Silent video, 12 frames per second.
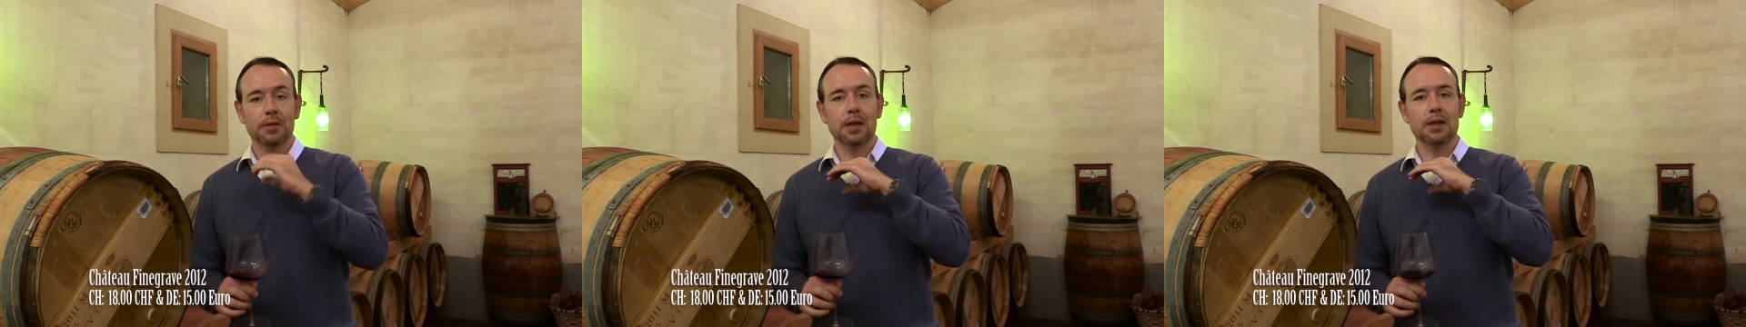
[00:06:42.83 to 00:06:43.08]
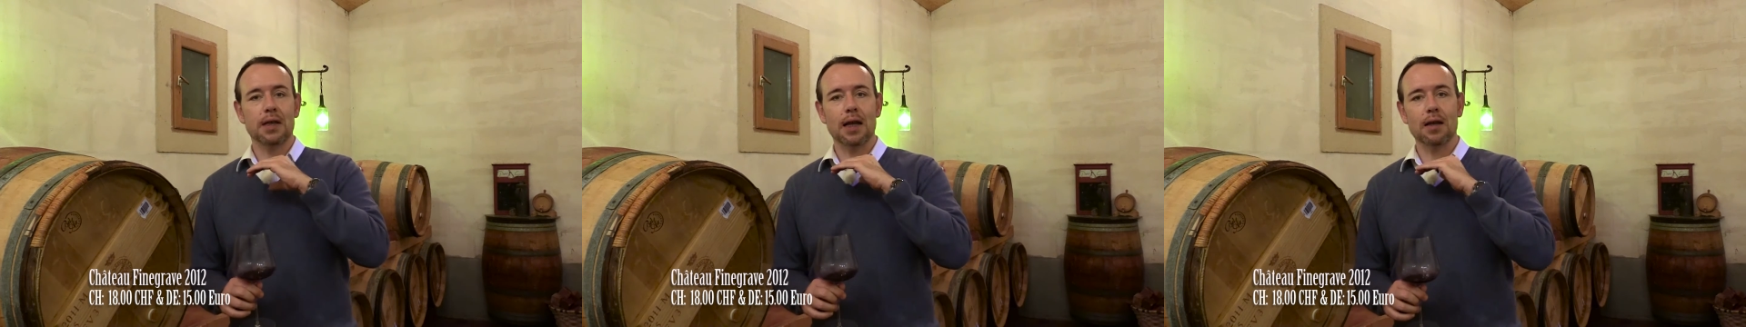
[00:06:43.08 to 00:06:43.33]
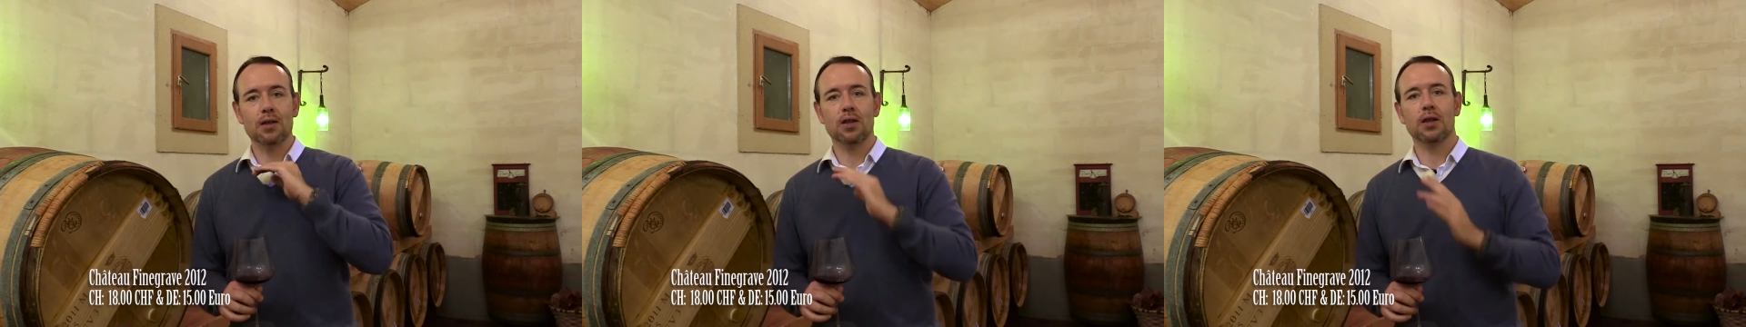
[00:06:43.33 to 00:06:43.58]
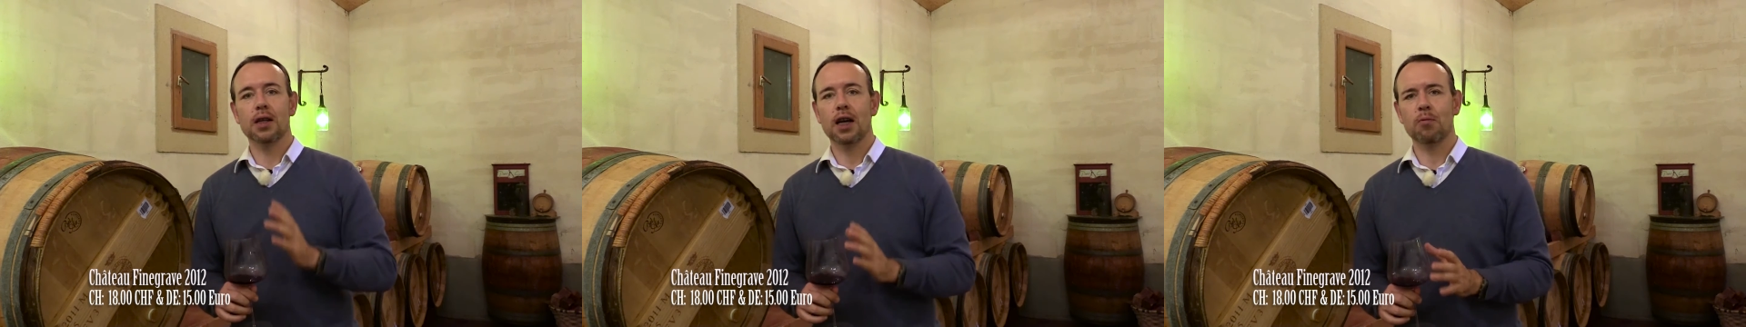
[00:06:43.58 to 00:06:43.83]
The tannins
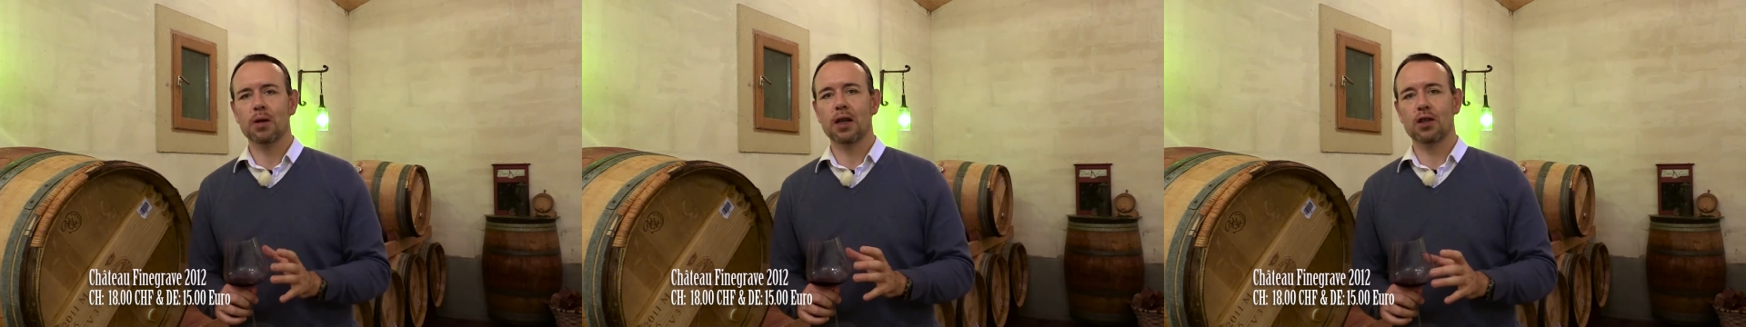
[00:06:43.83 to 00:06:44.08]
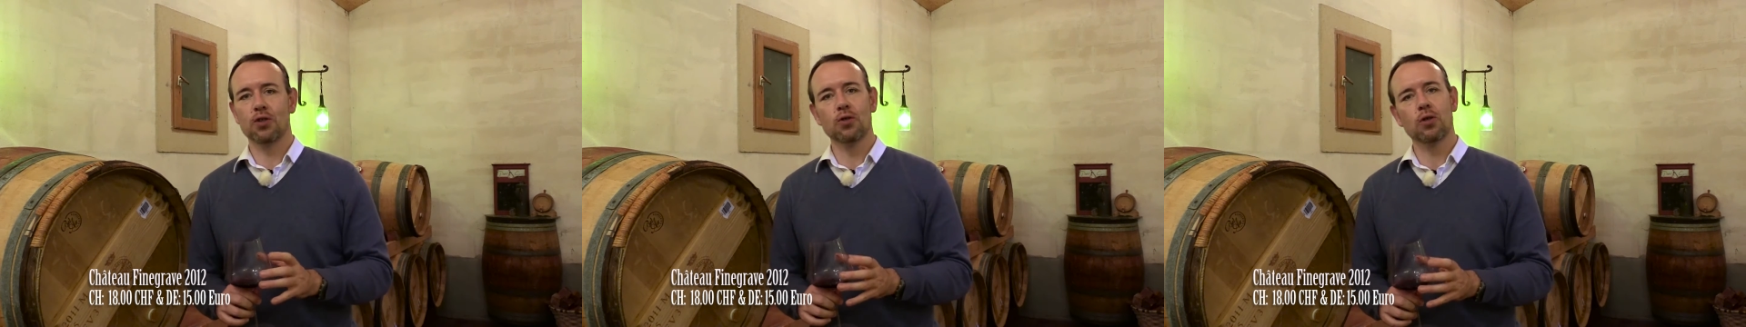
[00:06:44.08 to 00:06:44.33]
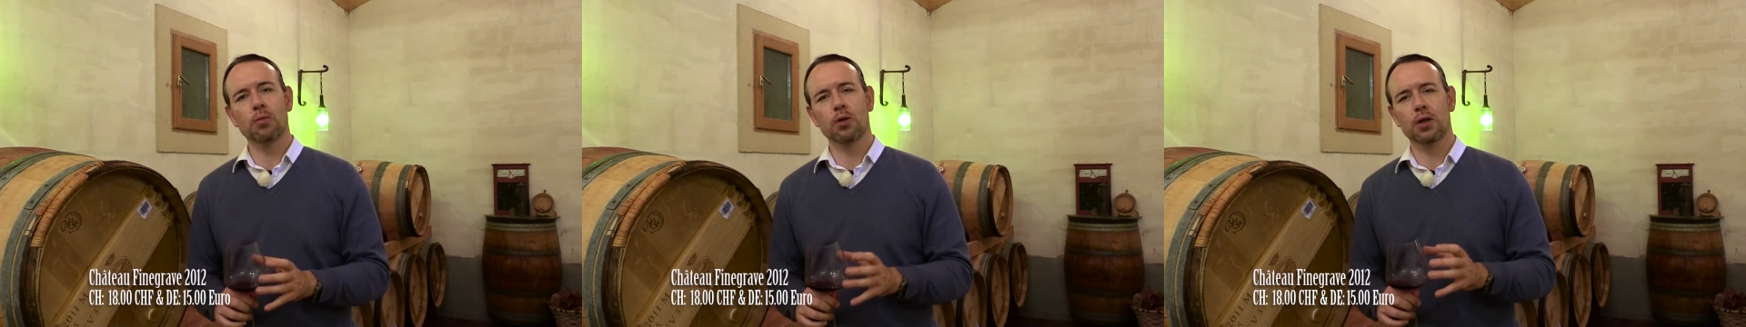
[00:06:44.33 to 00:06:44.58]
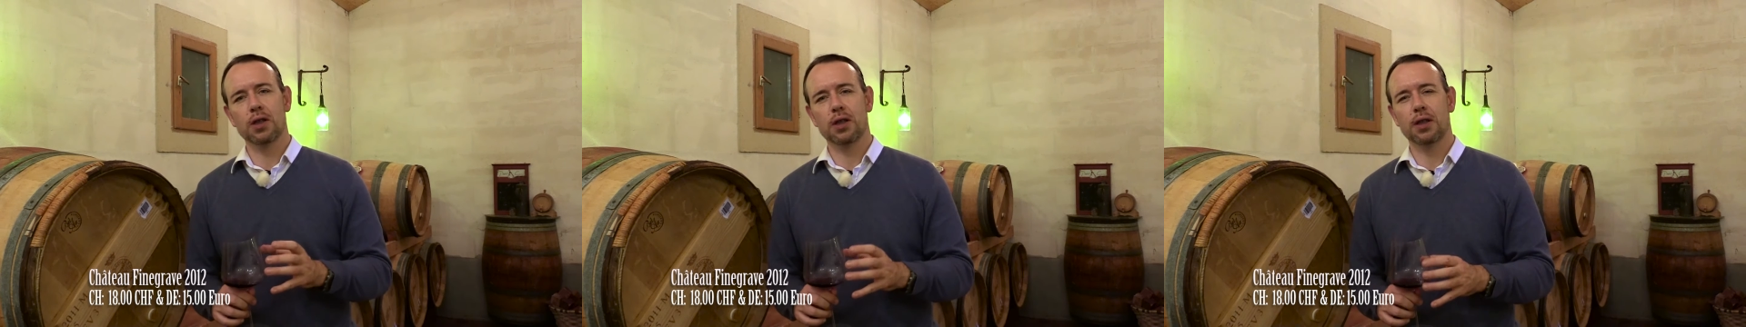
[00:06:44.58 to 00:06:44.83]
are there, but that's normal.
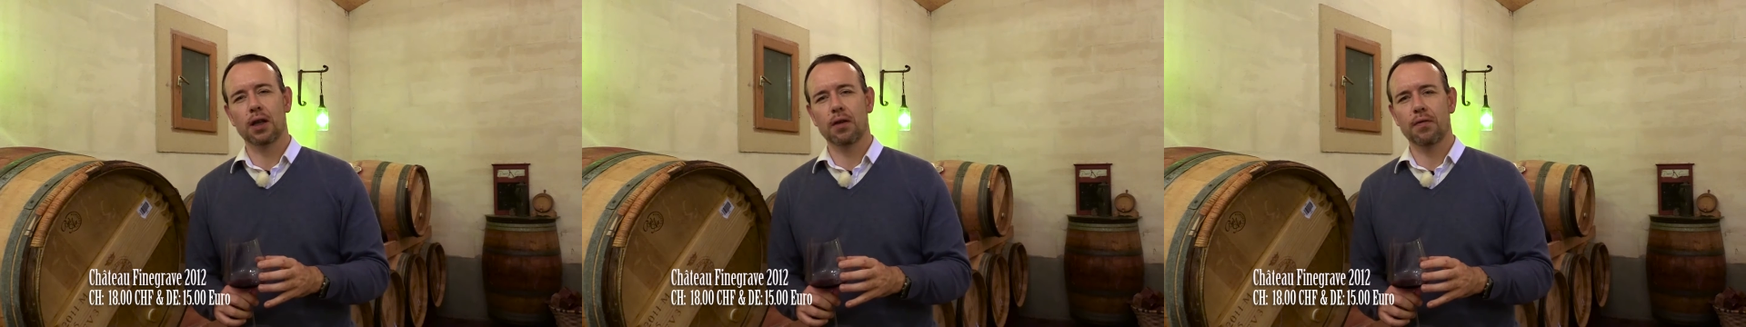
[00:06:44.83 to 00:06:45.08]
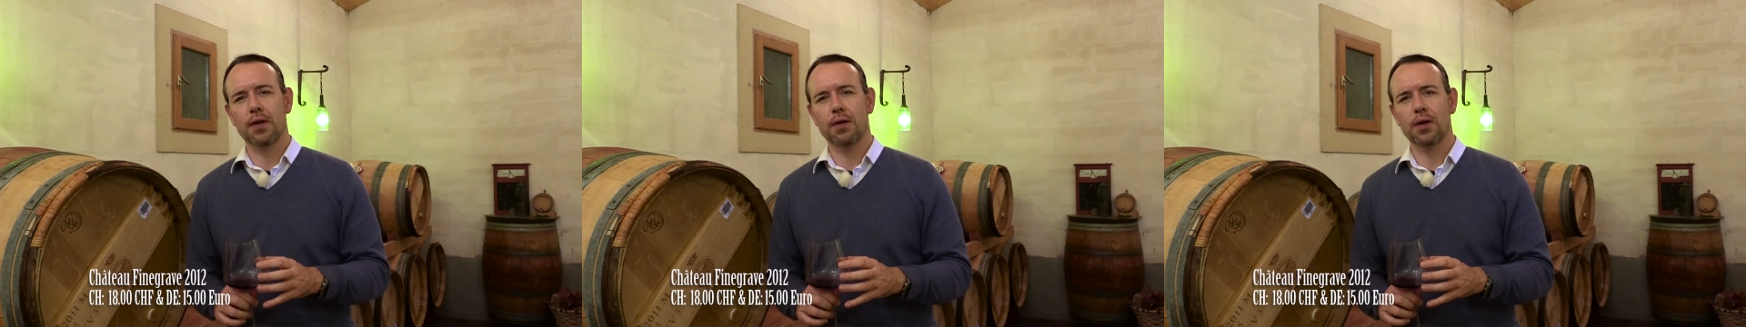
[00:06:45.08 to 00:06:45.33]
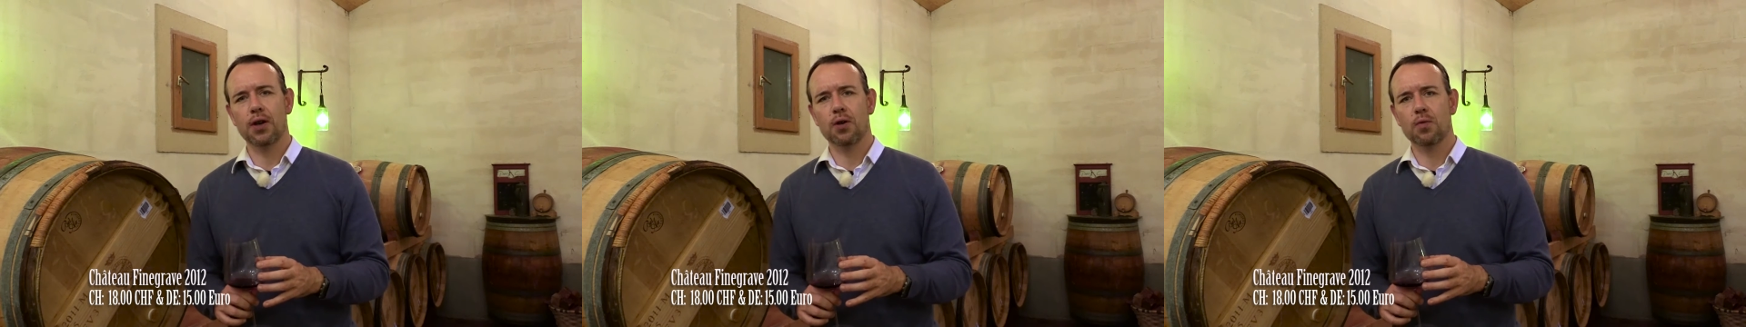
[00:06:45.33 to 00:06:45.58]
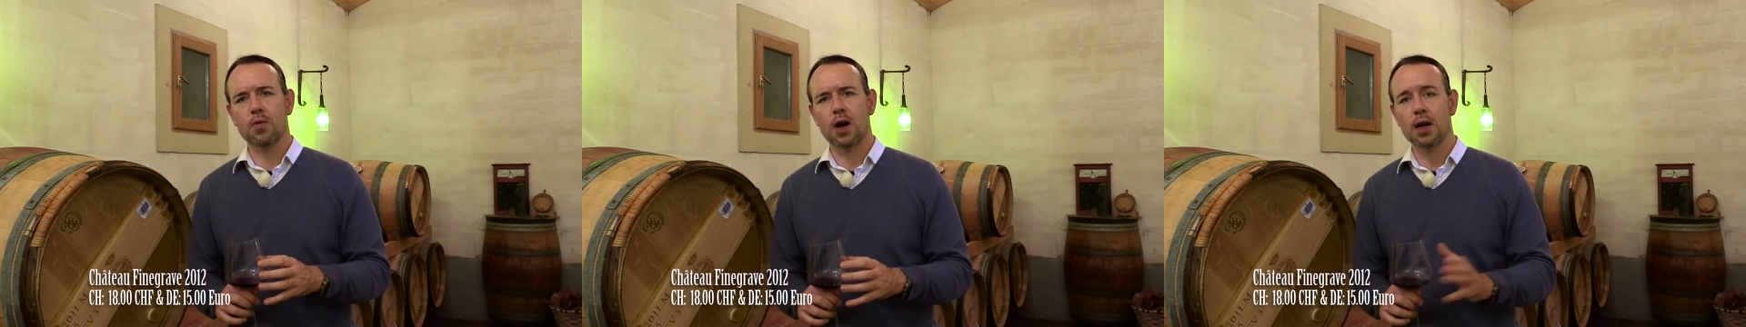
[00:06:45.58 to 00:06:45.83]
This is still a very
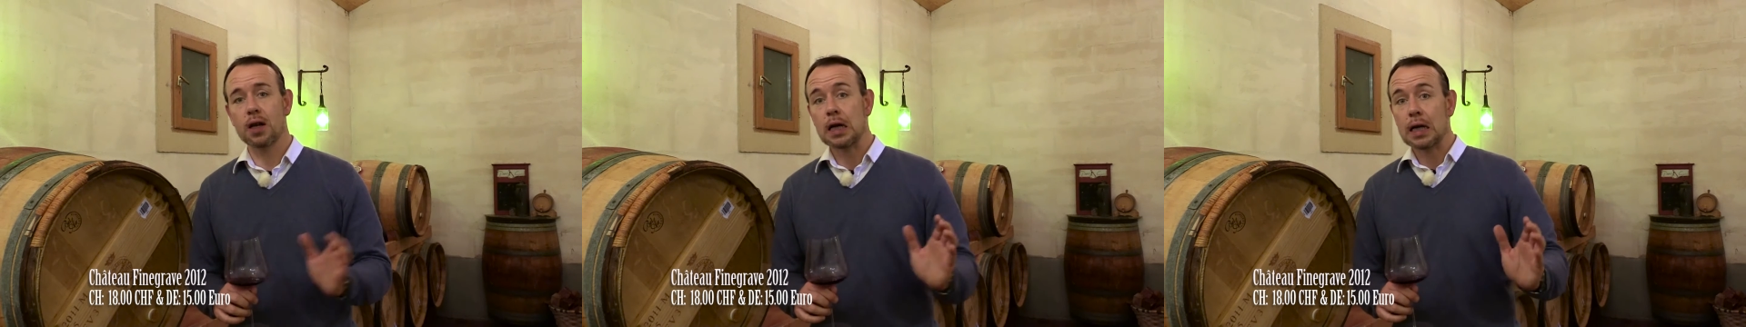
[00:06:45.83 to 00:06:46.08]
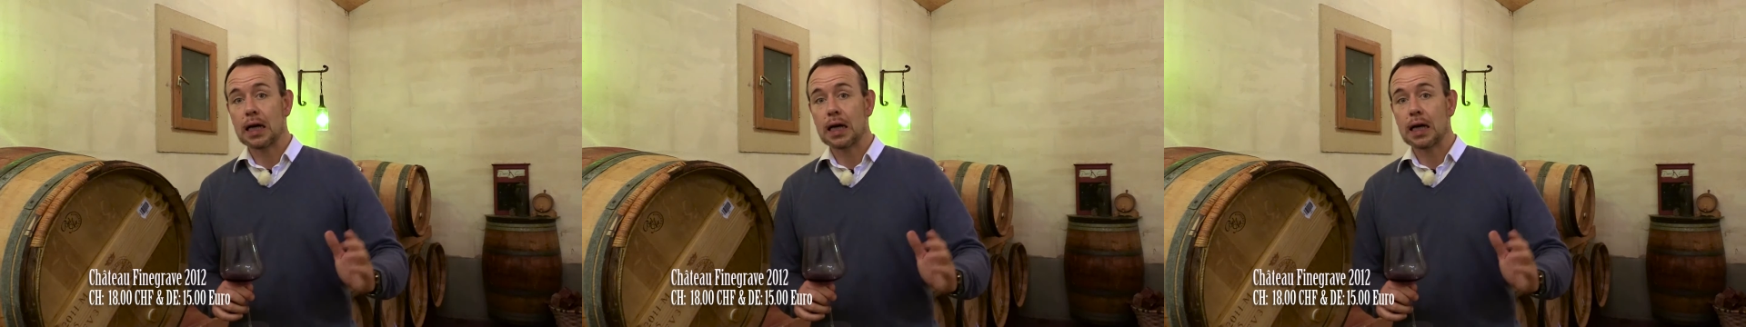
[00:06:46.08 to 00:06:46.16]
young wine,